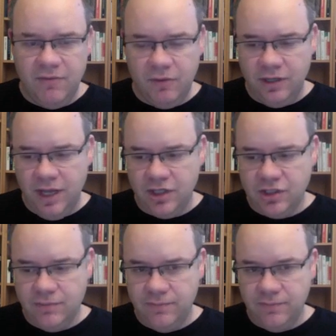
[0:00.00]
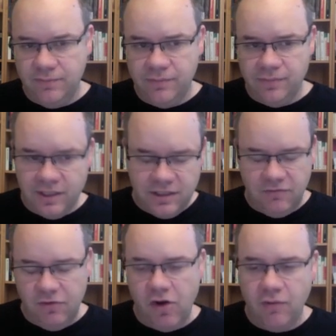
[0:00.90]
Foundation is the
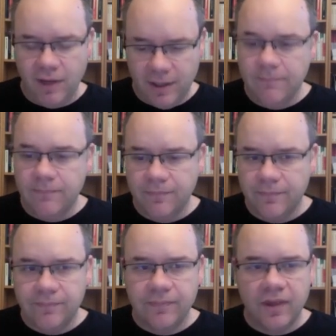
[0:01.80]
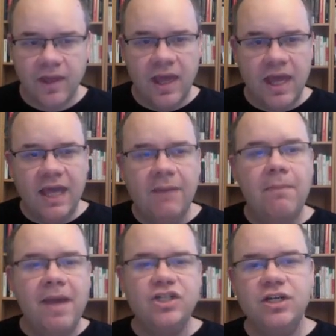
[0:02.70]
following.
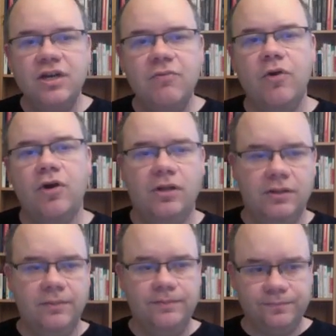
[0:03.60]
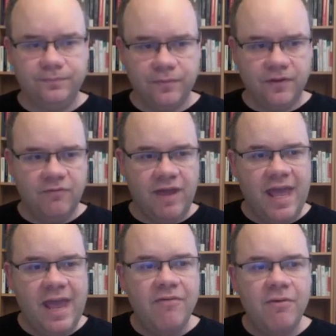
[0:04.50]
Imagine a world where
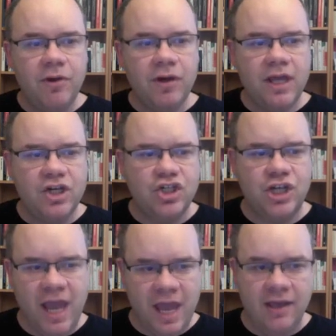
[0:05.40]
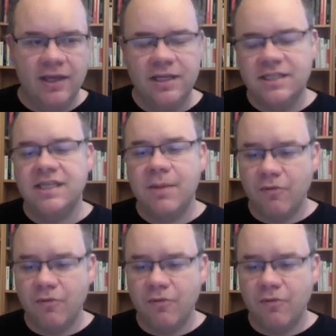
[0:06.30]
everyone can share in the sum